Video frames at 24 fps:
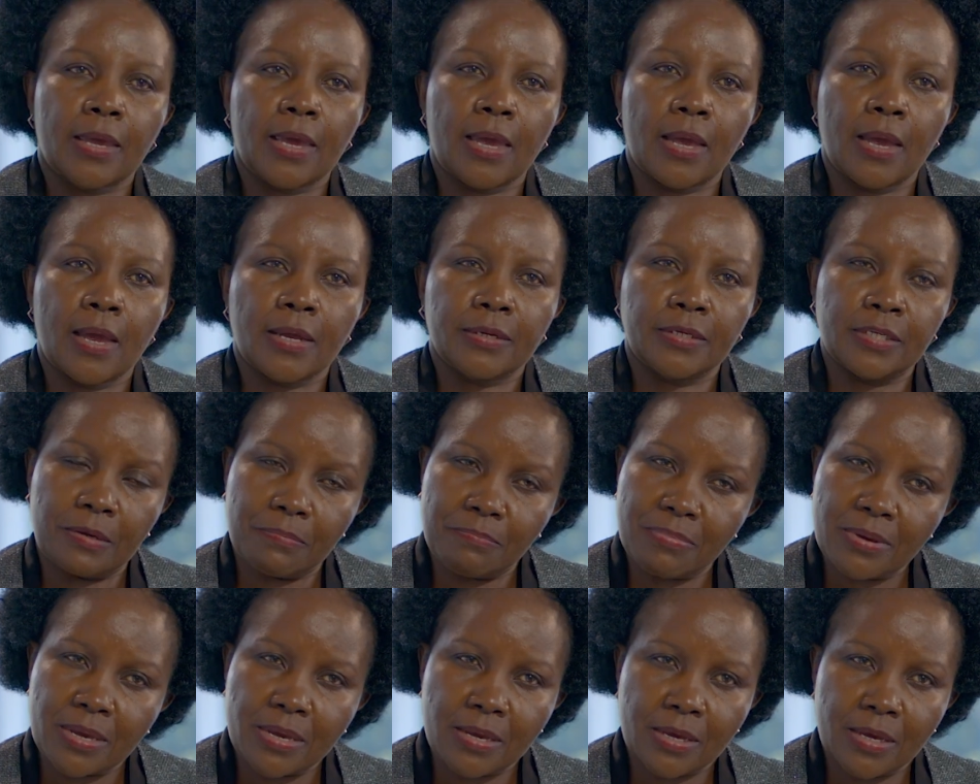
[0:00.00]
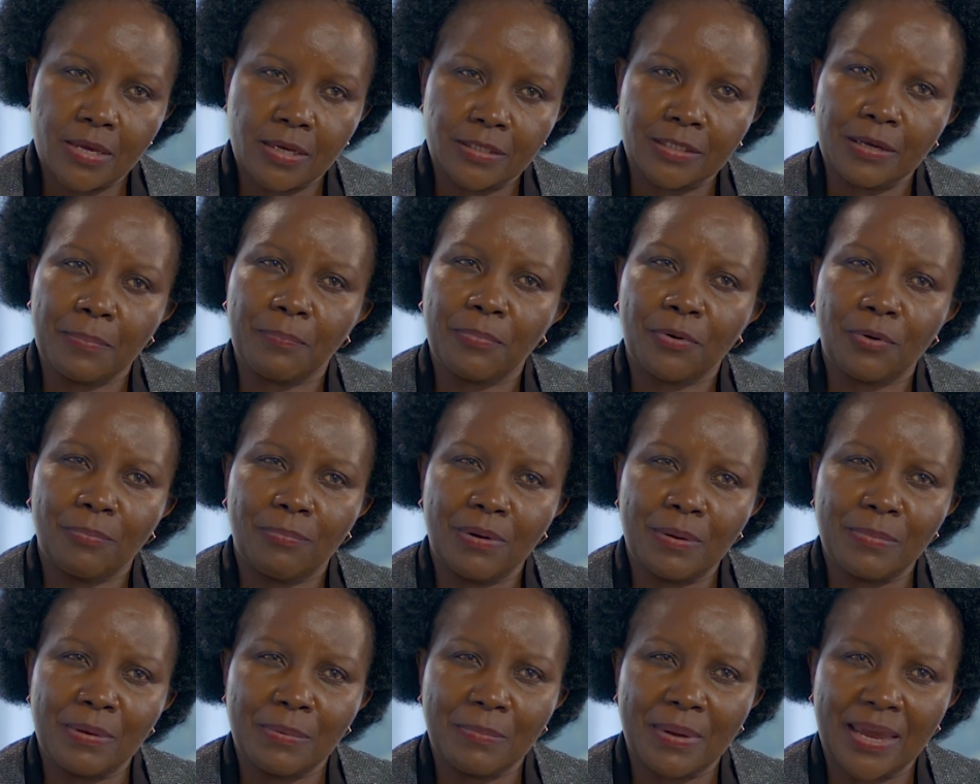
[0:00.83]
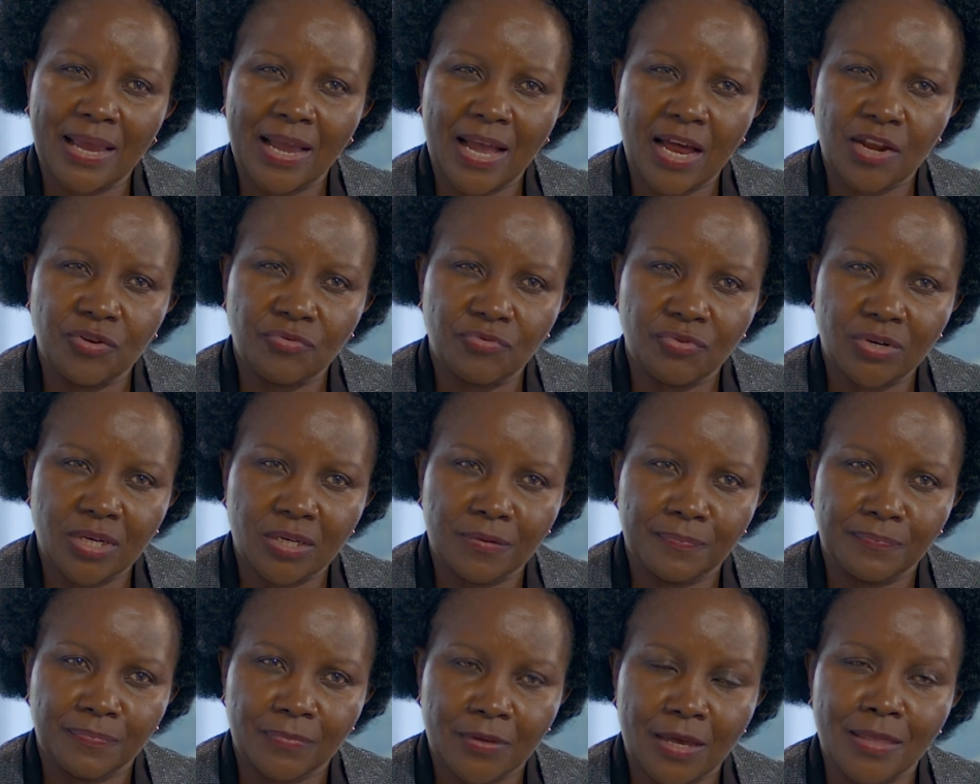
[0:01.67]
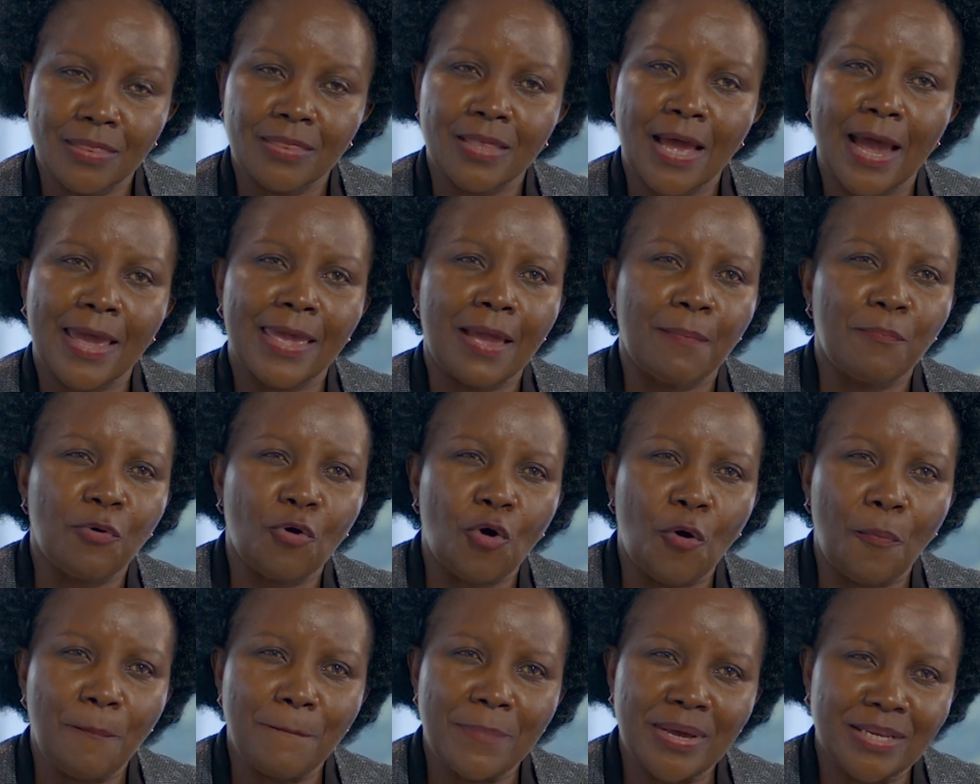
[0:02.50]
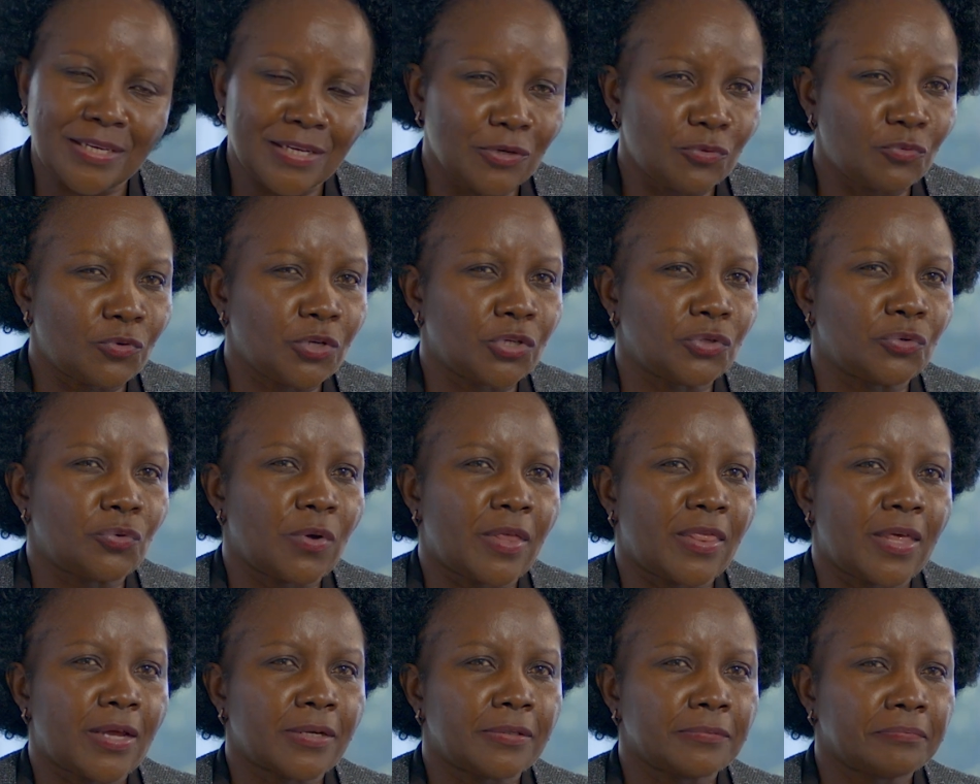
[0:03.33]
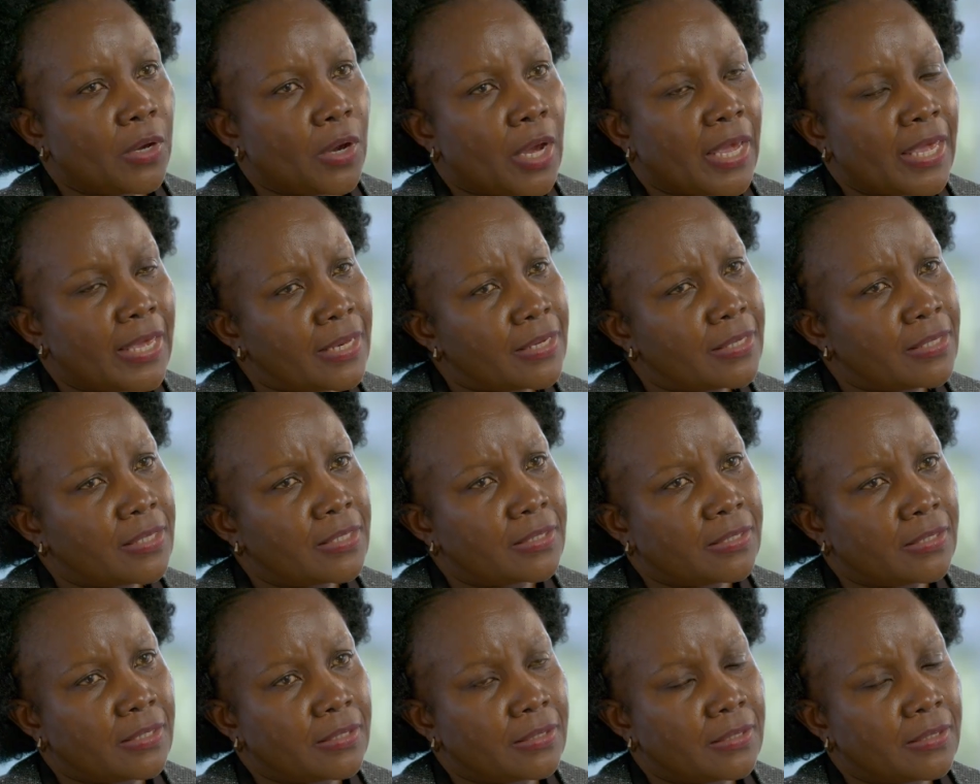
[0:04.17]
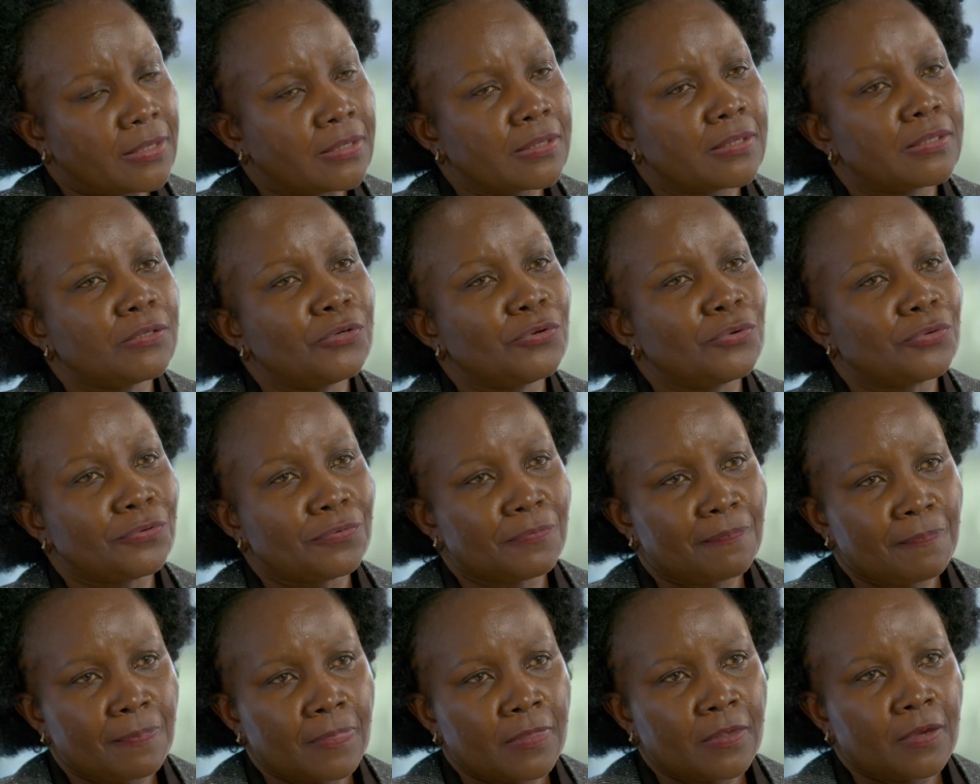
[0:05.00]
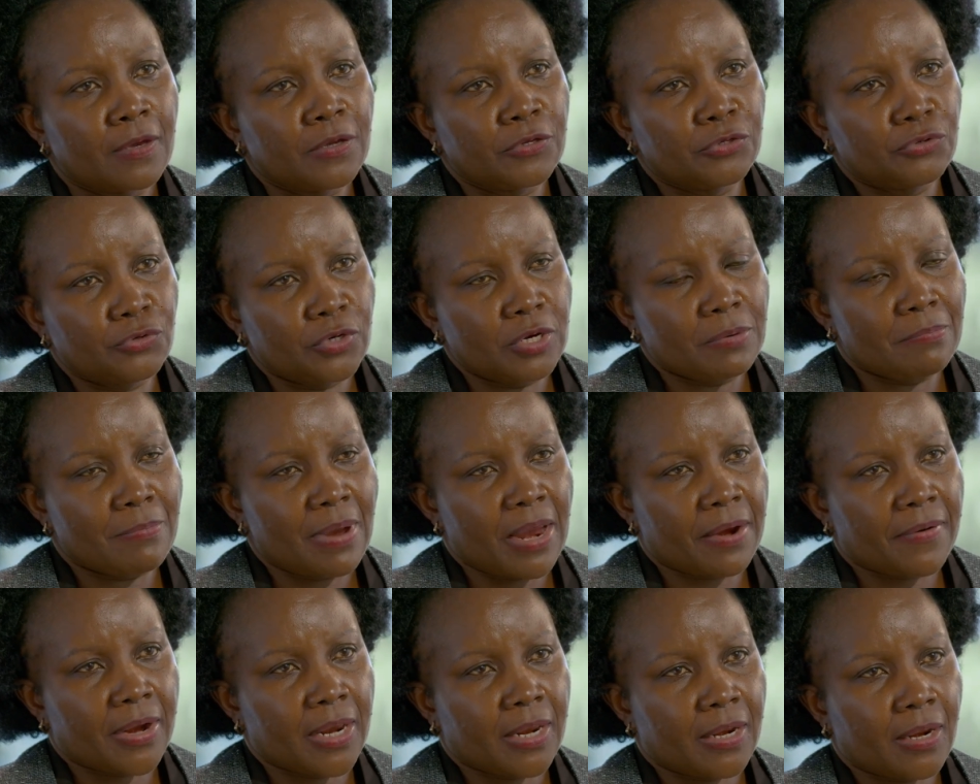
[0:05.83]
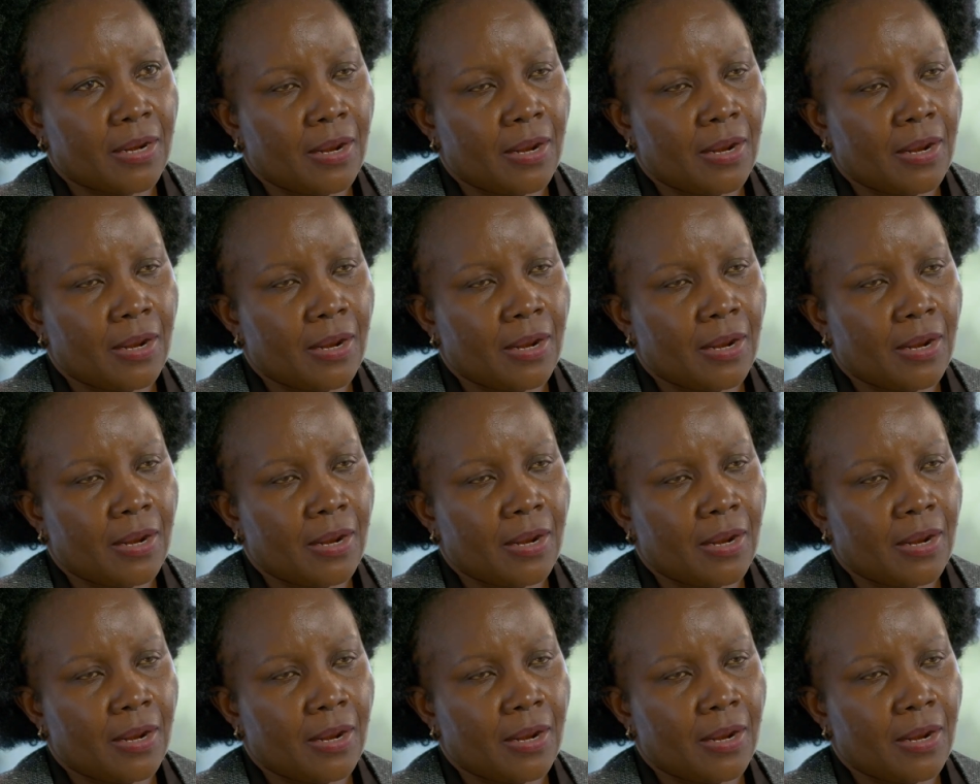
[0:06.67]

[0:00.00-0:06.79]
TB is a problem in my country, and I am committed to ensure that I end this disease, during my reign.